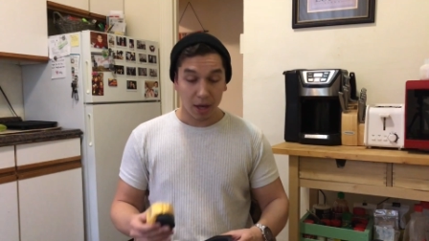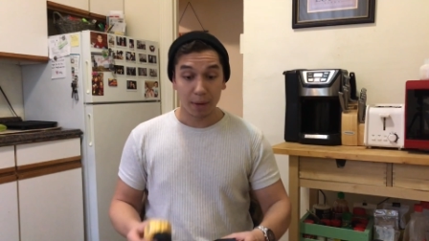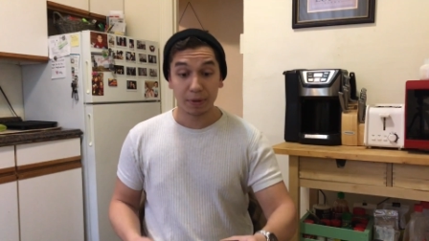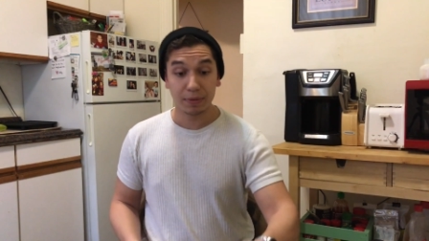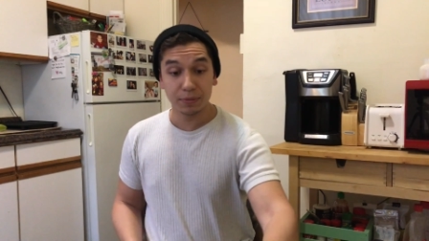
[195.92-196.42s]

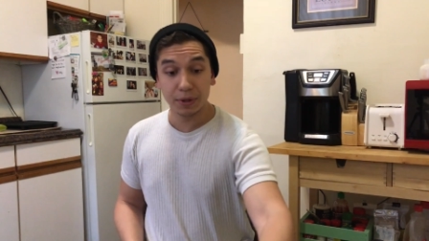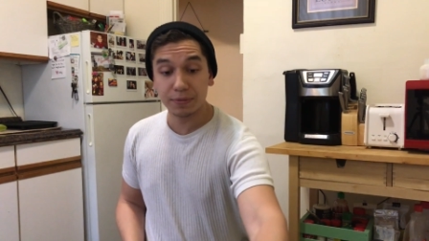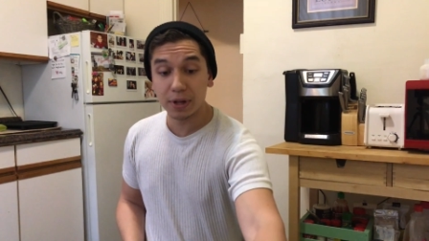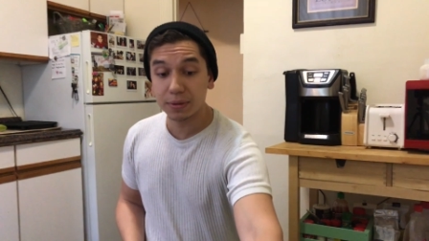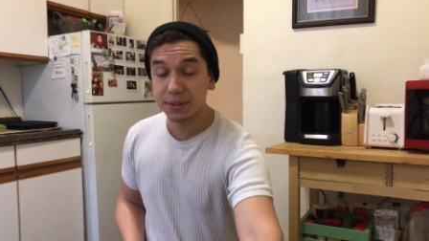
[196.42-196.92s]
Uh, but feel free to
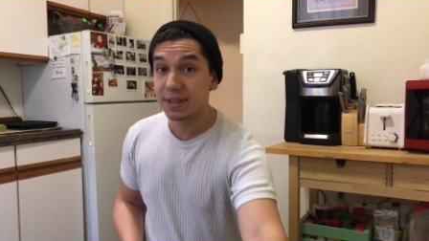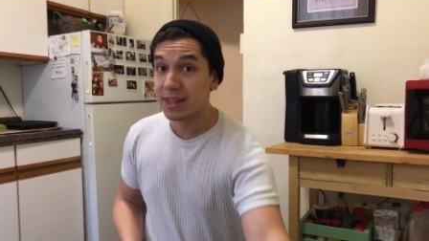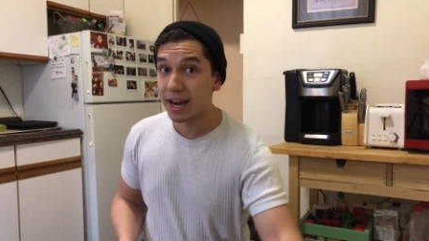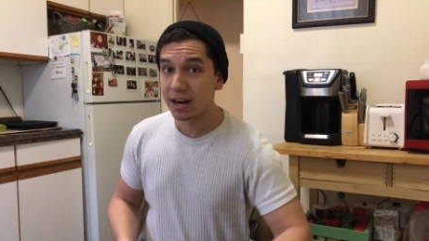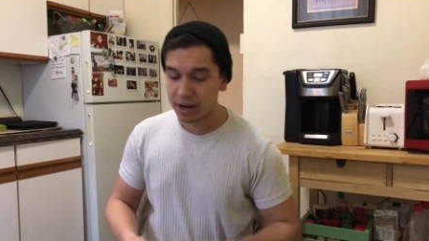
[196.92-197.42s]
follow us
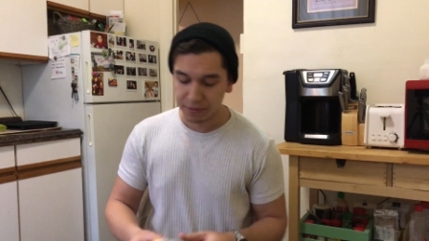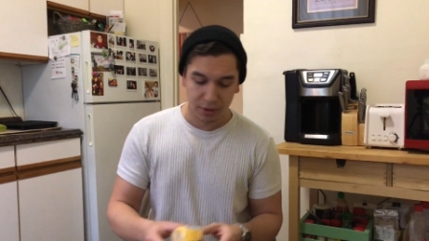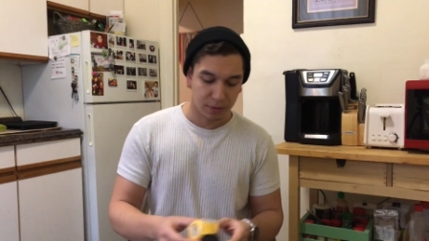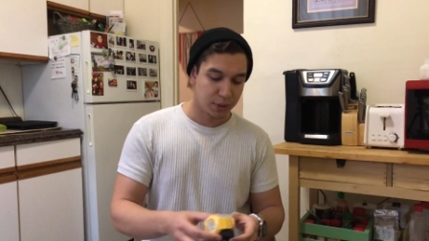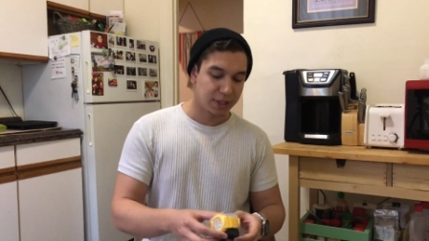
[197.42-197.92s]
there if
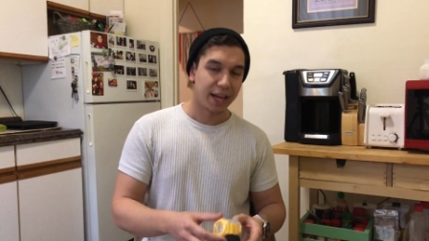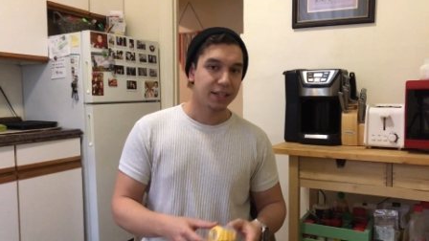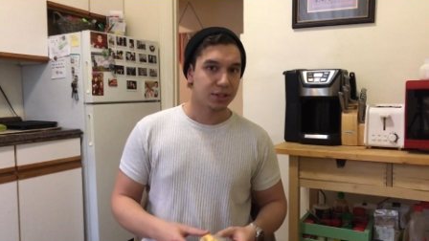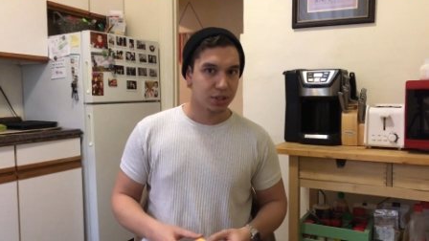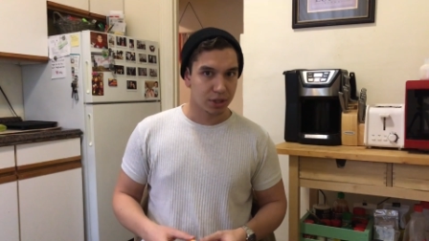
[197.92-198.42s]
you would
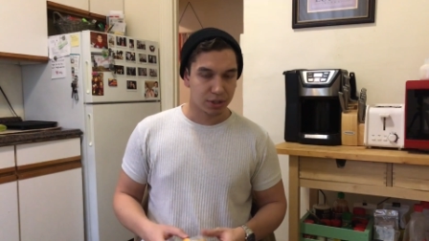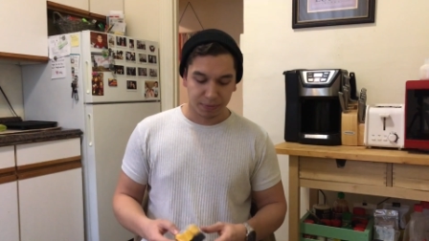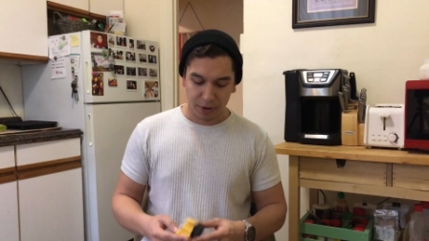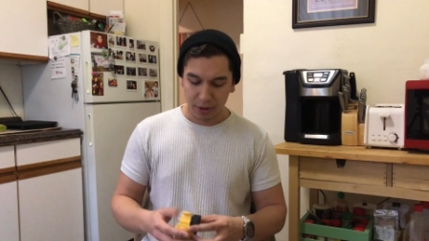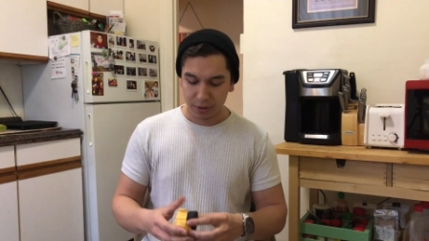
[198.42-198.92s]
like to share
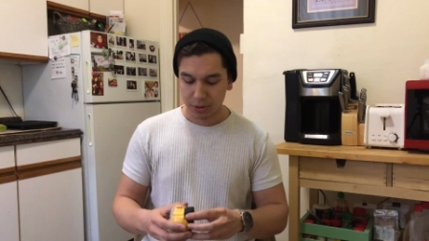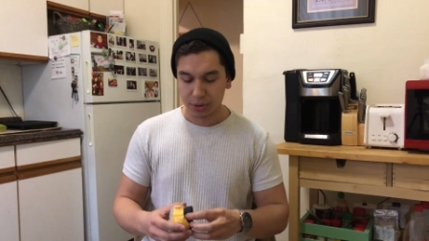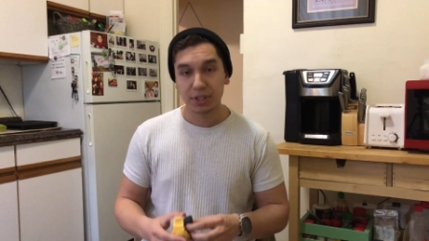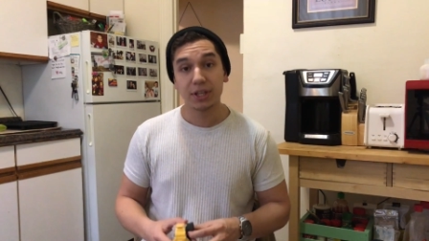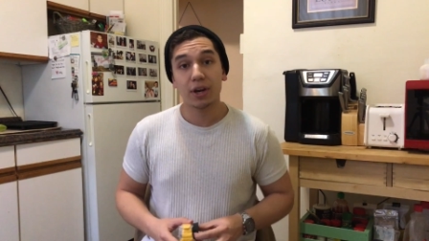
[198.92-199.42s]
some photos or
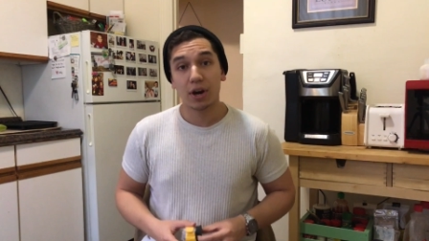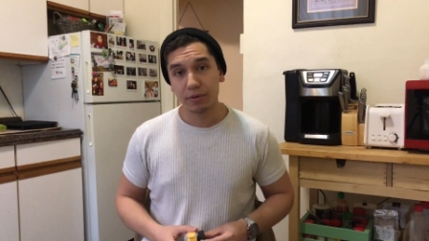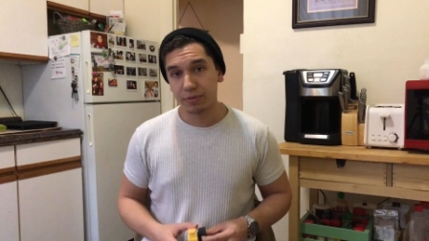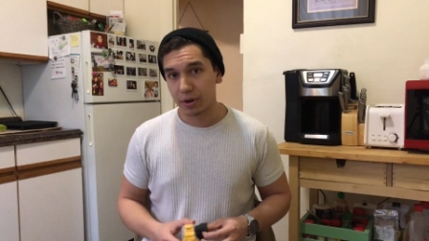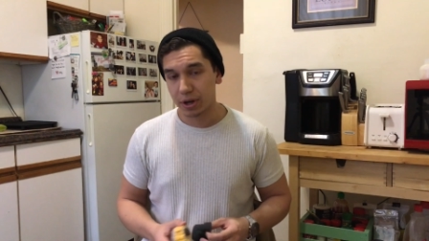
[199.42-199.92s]
see our
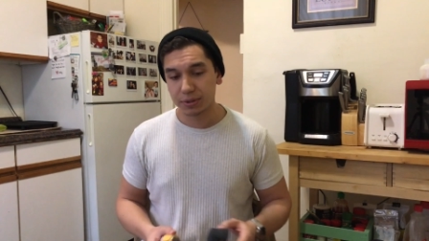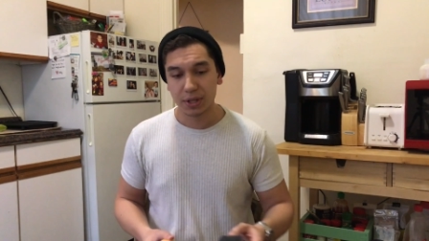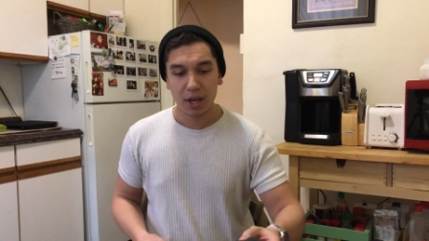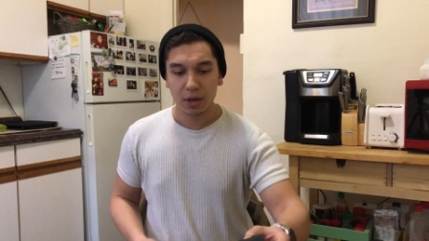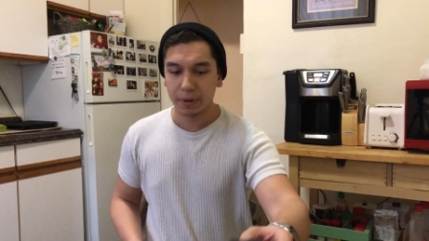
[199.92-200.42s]
photos.